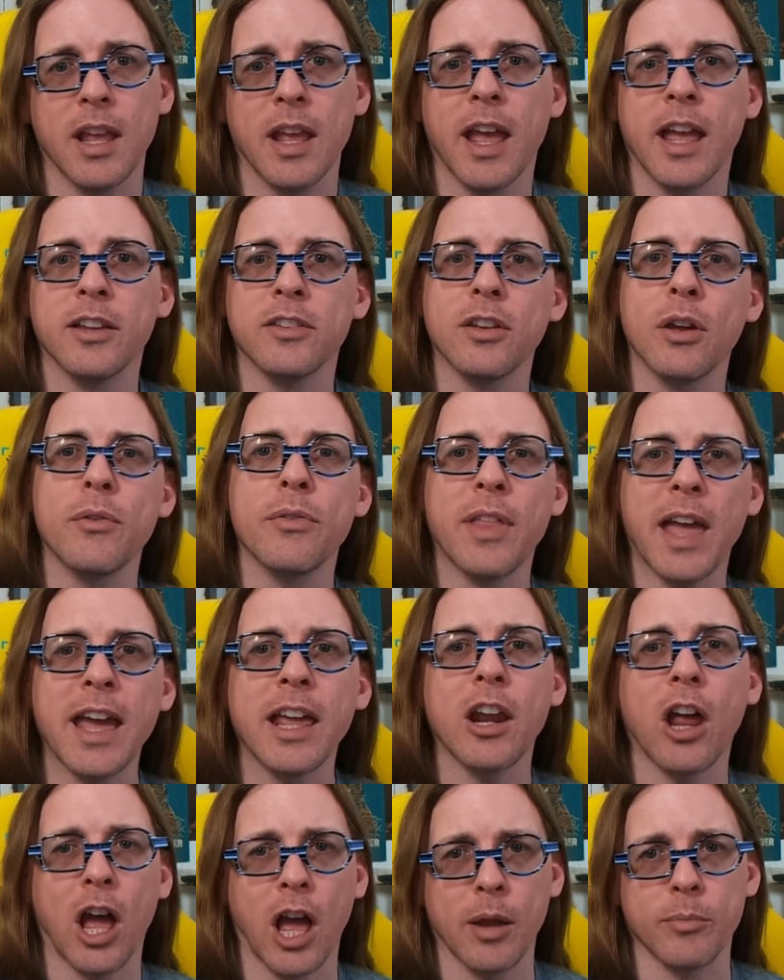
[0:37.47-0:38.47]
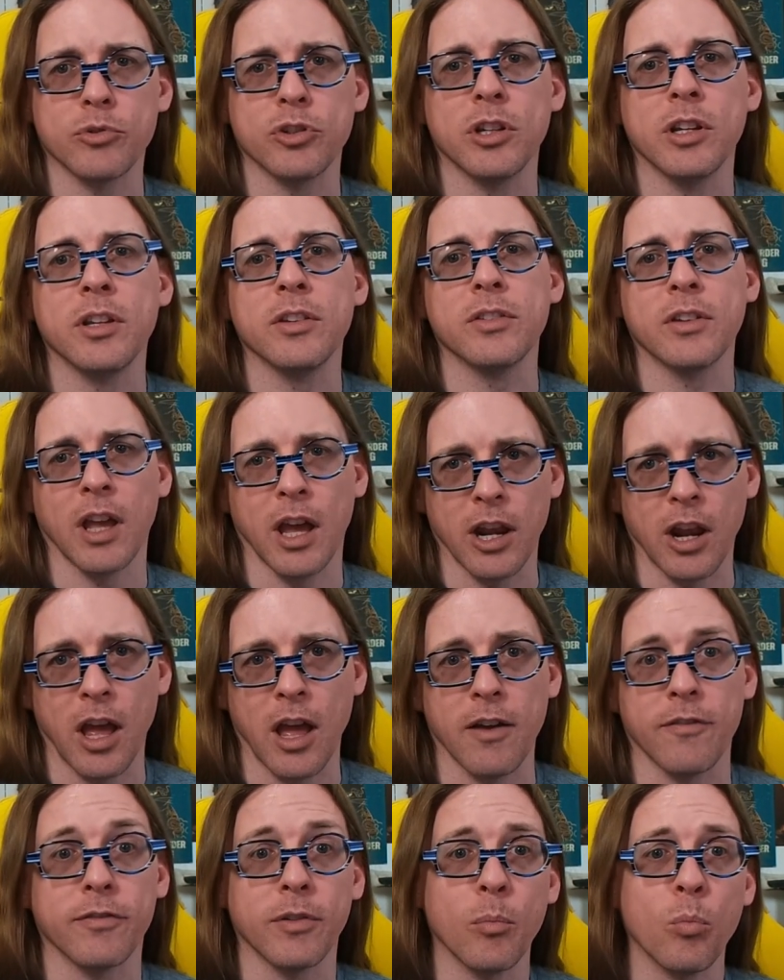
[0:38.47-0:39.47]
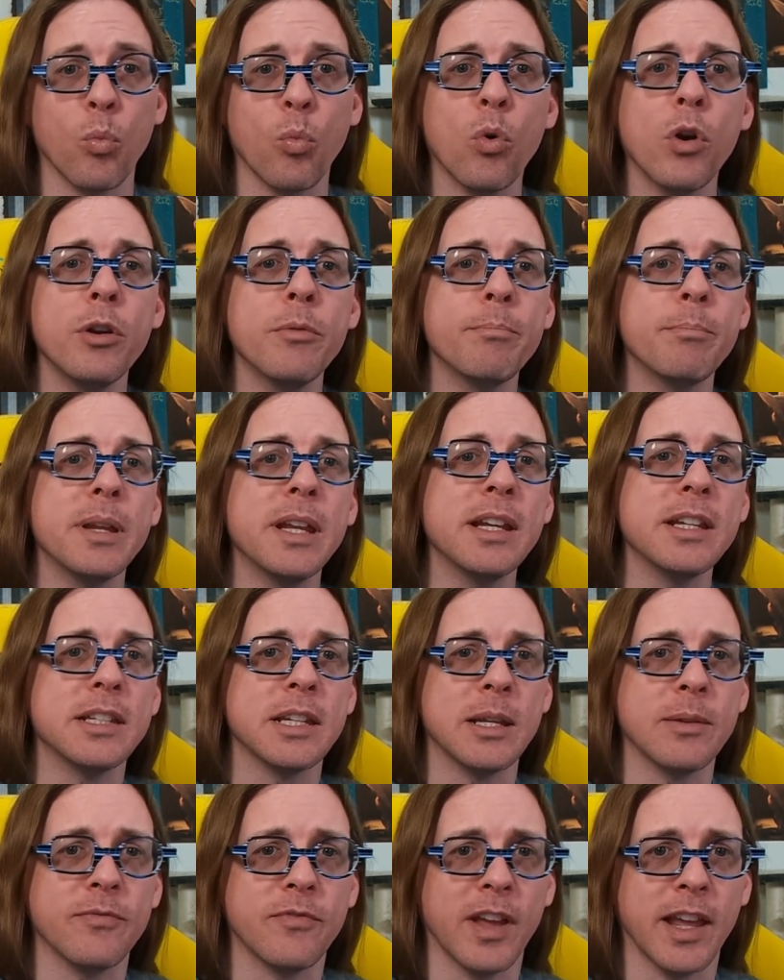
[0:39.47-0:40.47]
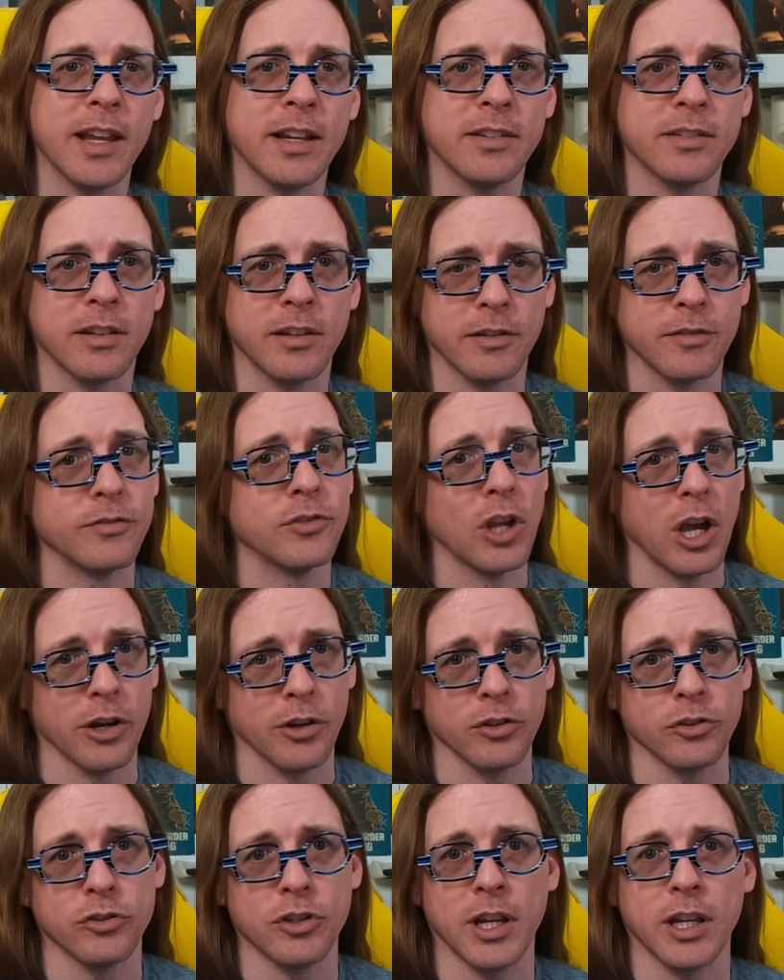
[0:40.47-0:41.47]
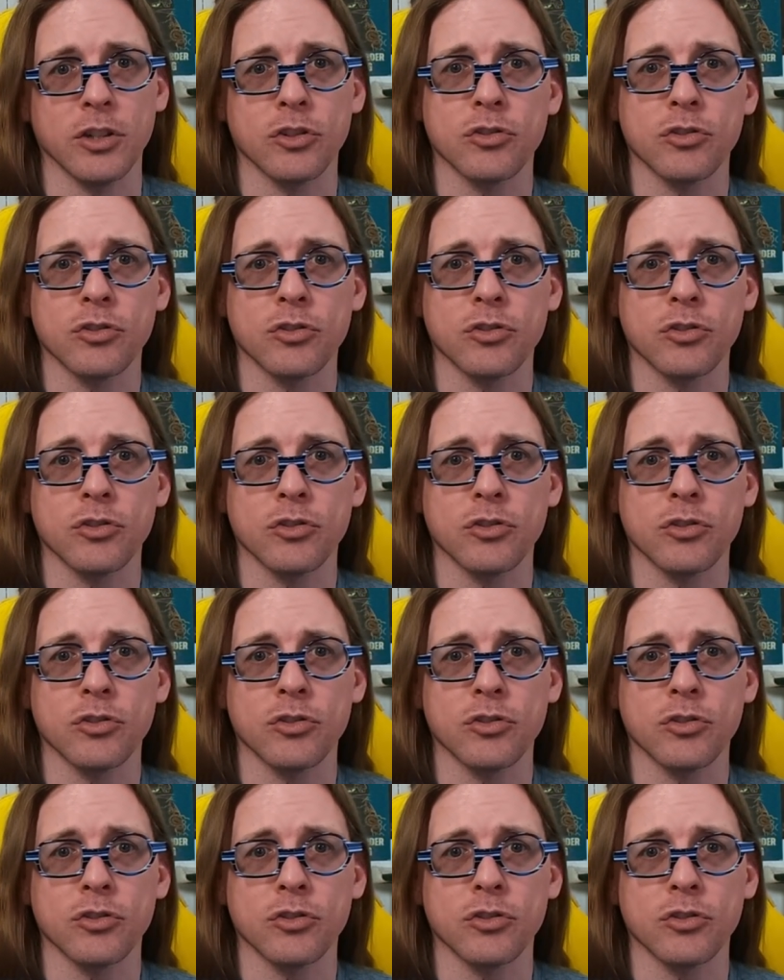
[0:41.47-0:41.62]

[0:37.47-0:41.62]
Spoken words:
And so that option is cut off from would-be deepfakes of Donald J.